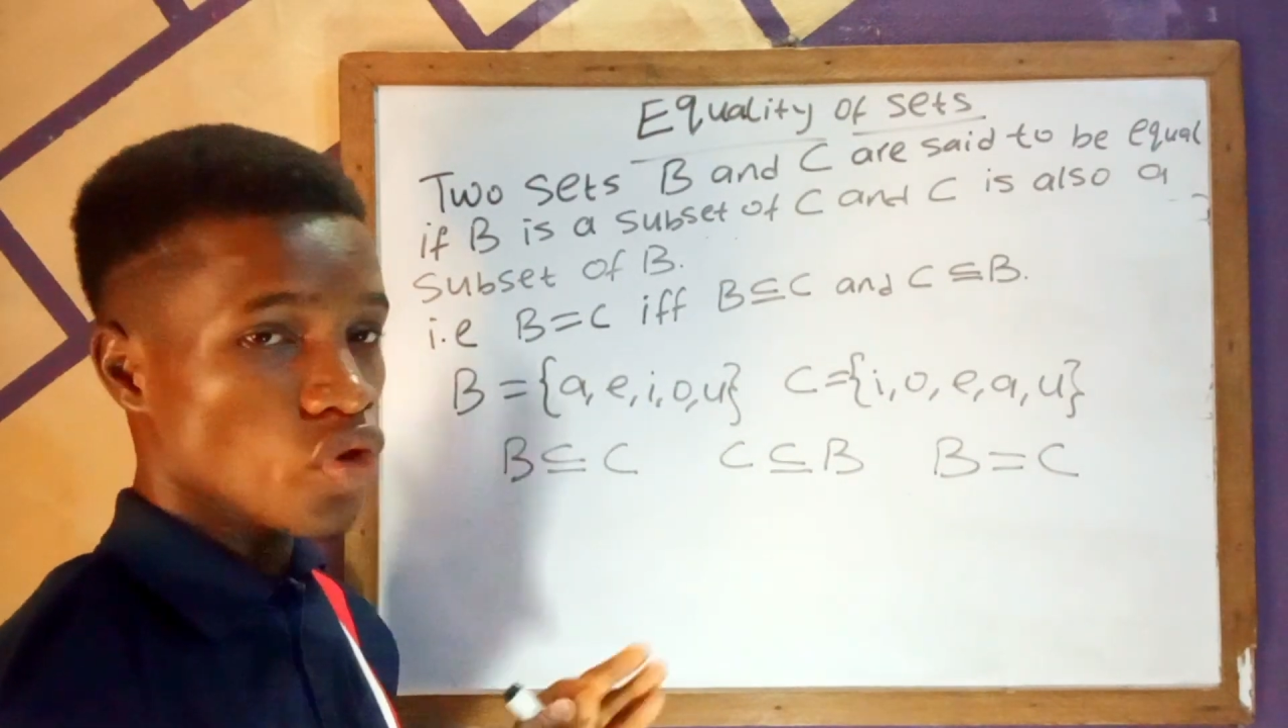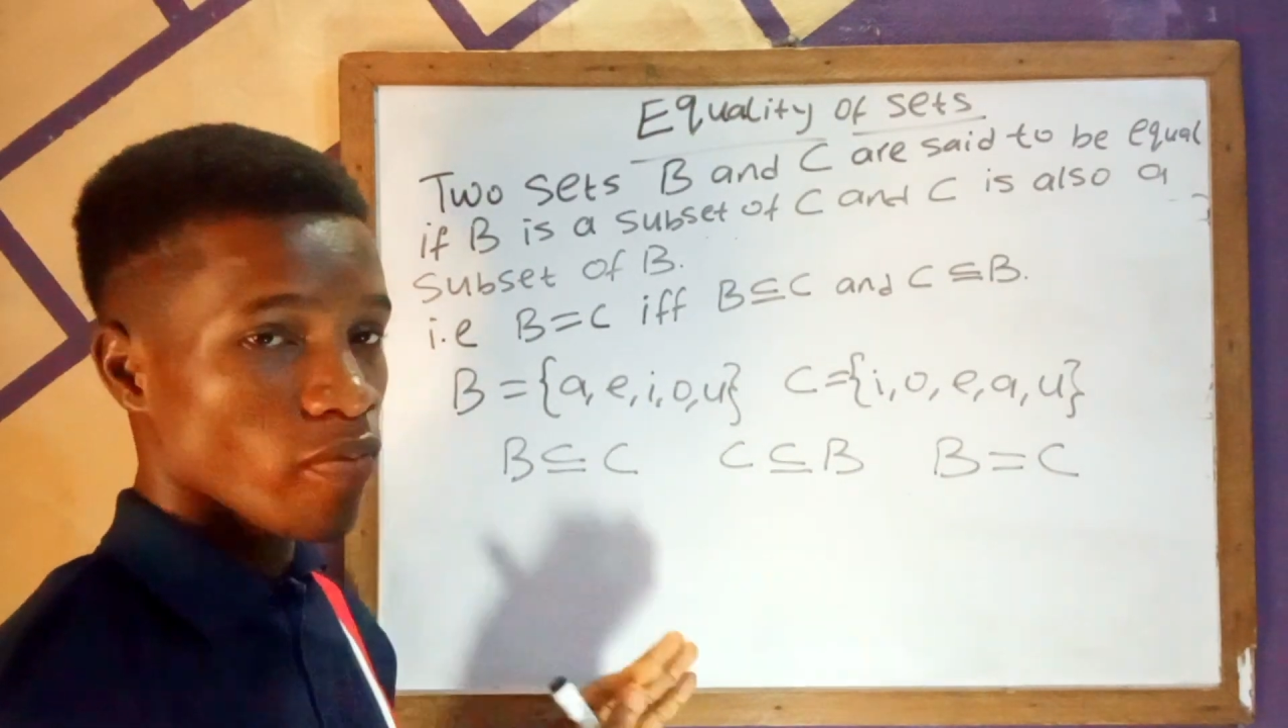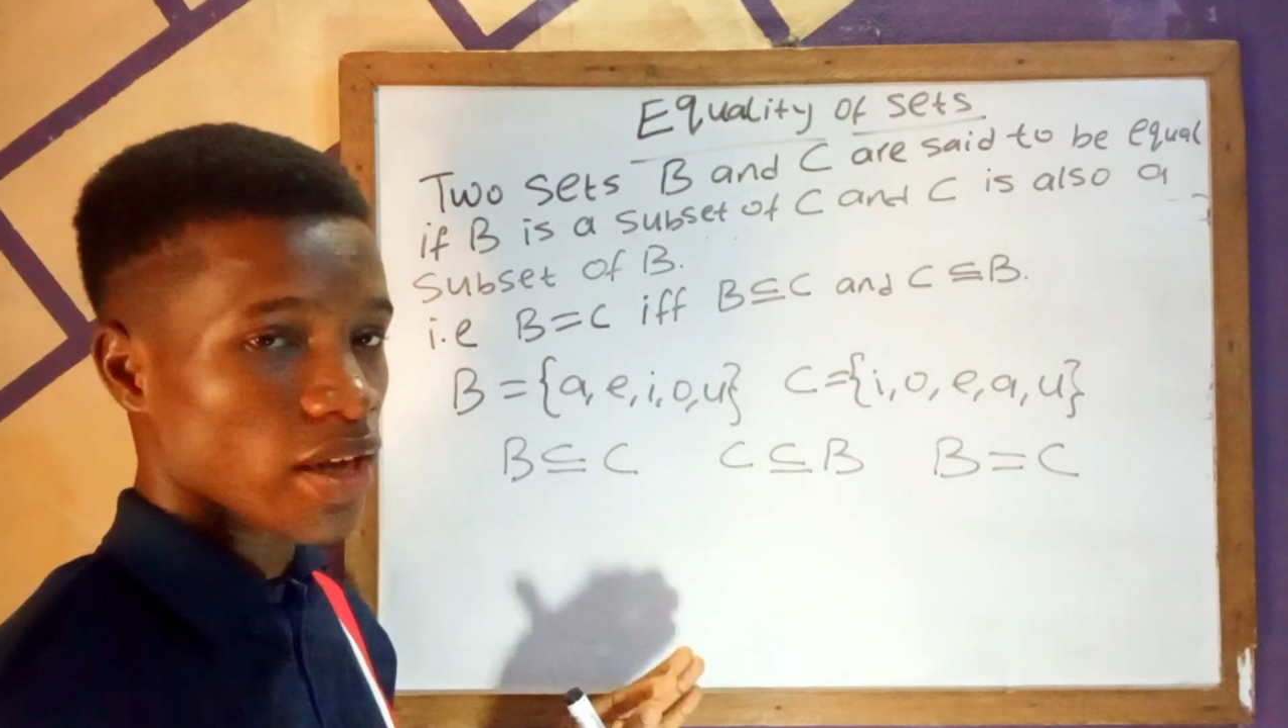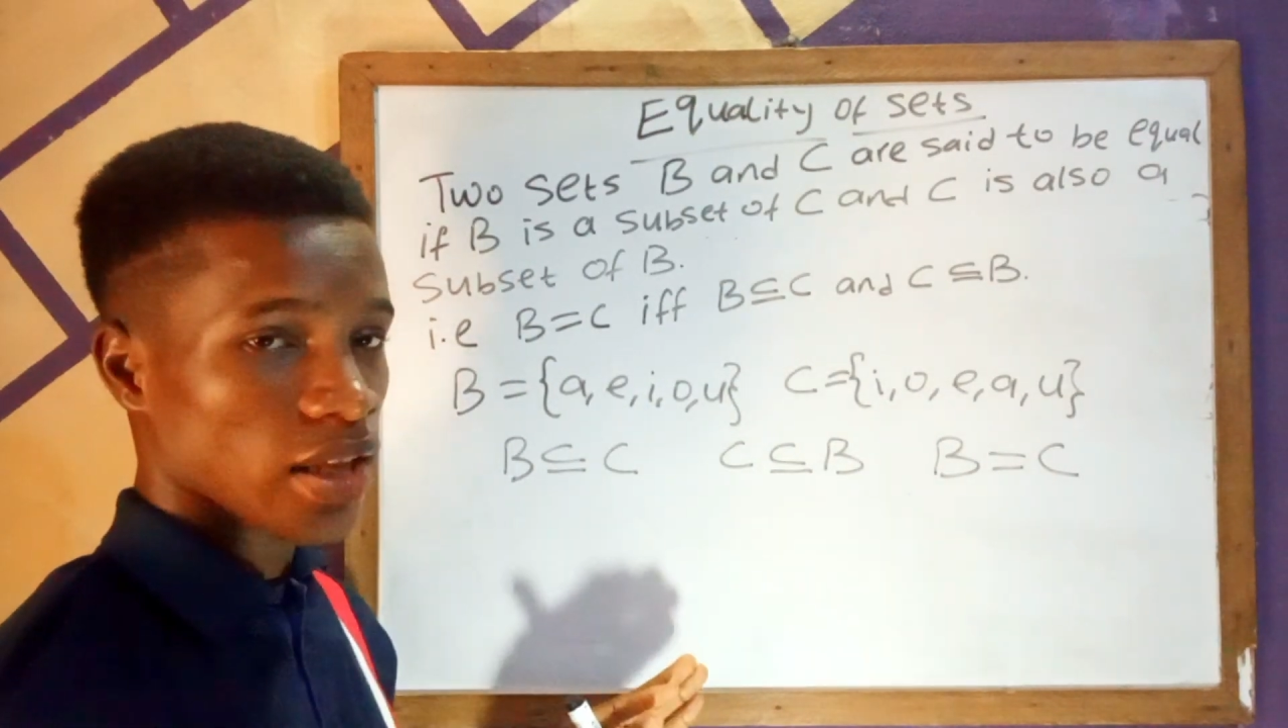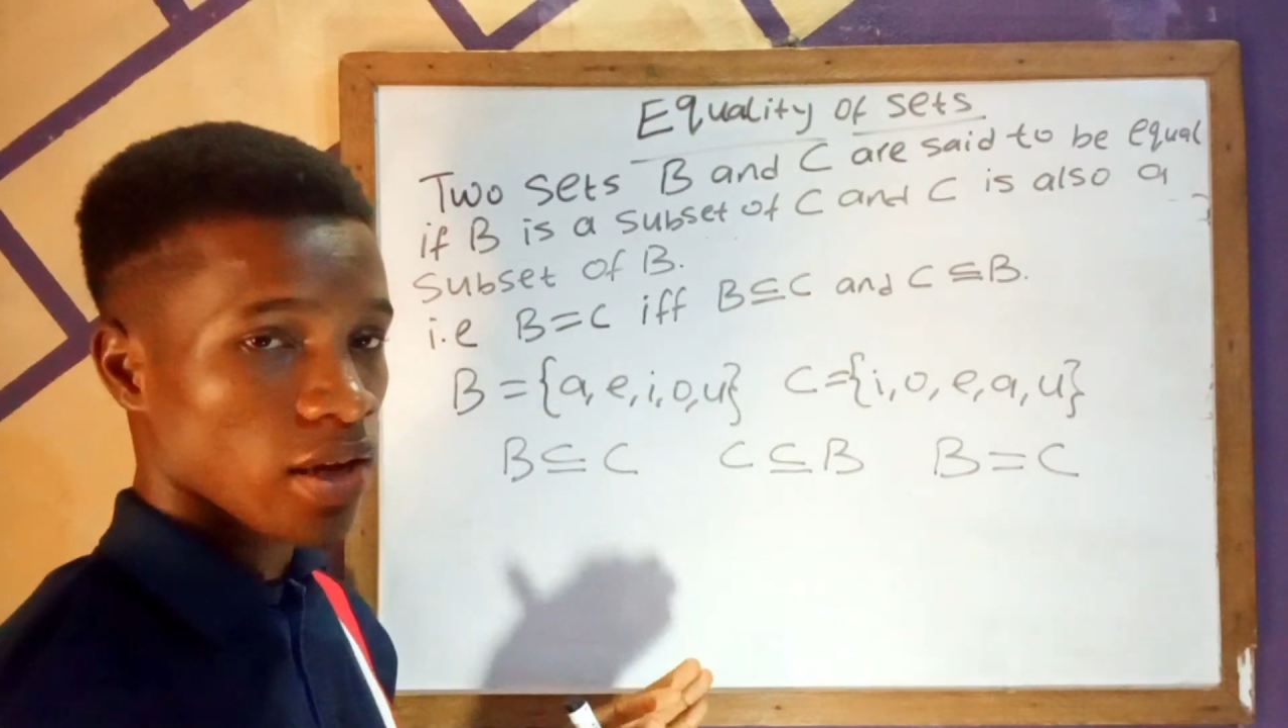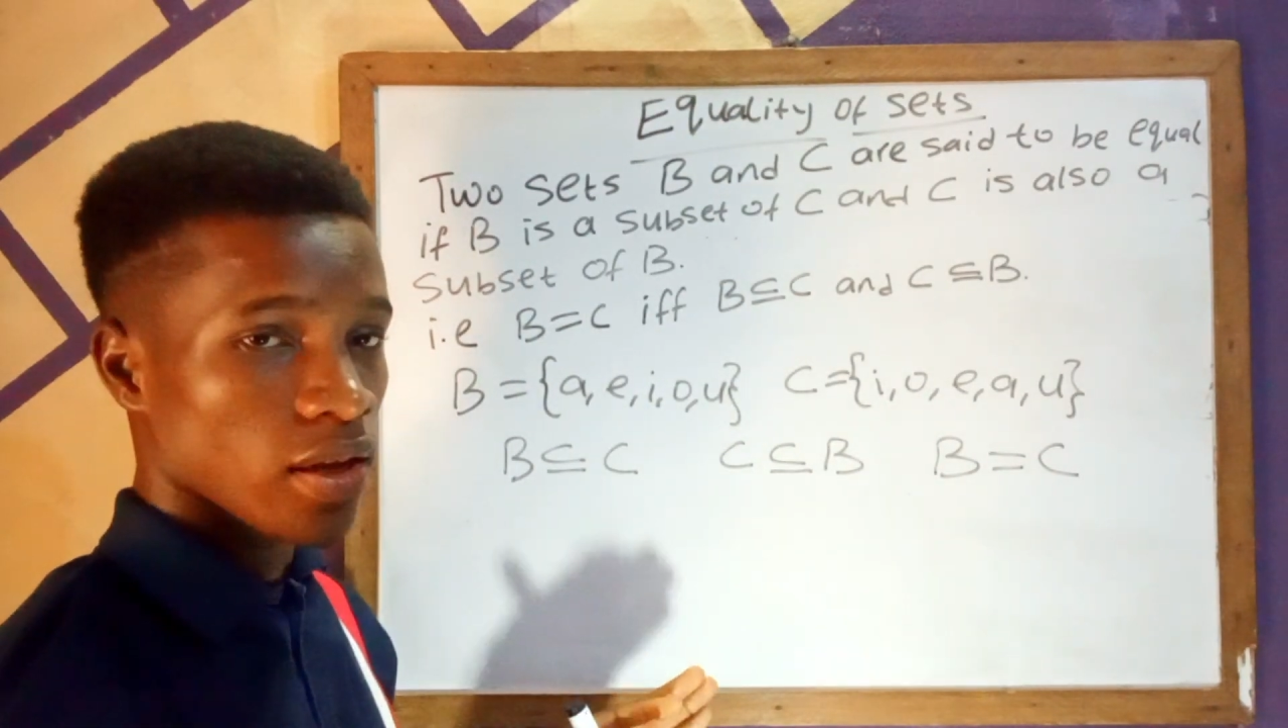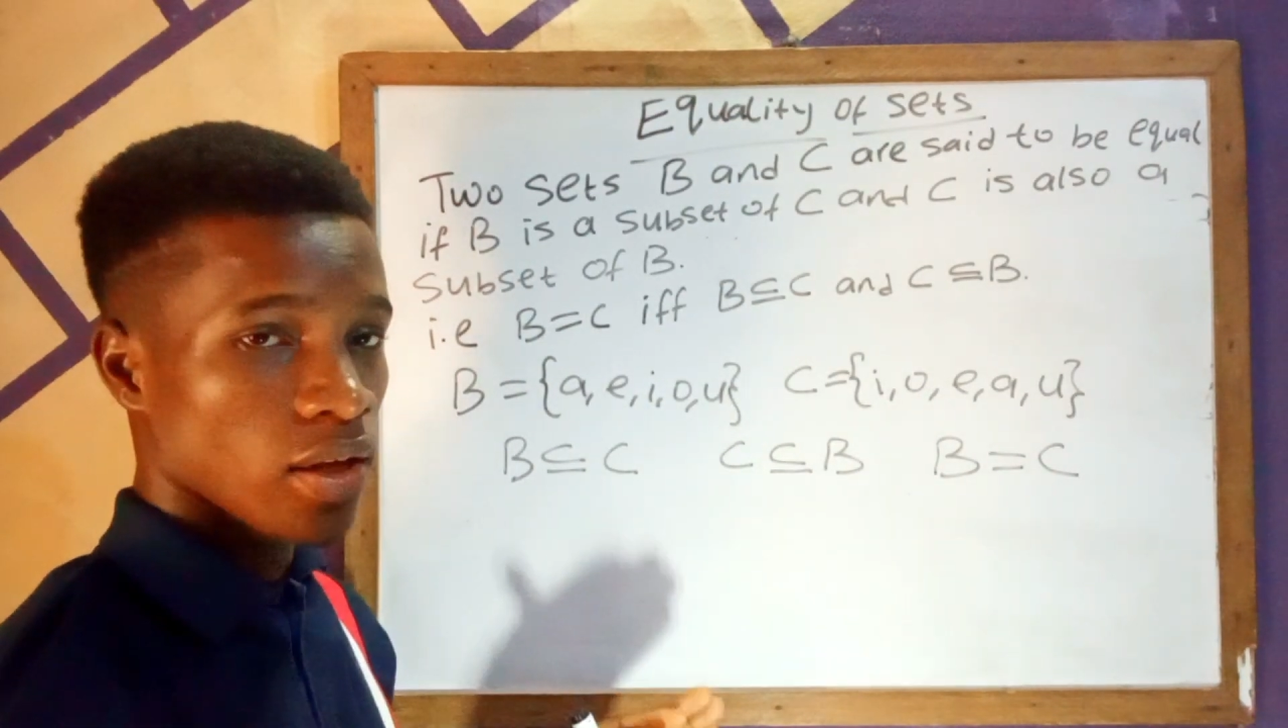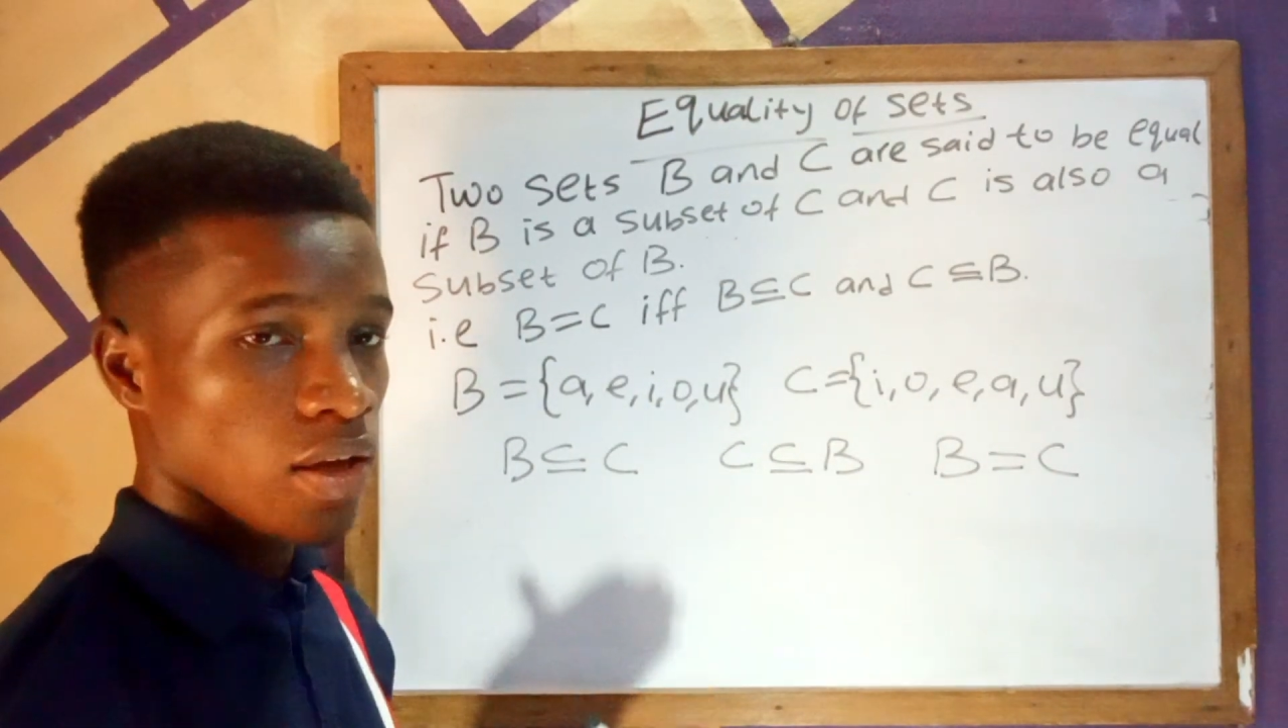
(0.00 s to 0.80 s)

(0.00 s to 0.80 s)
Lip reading: not matter,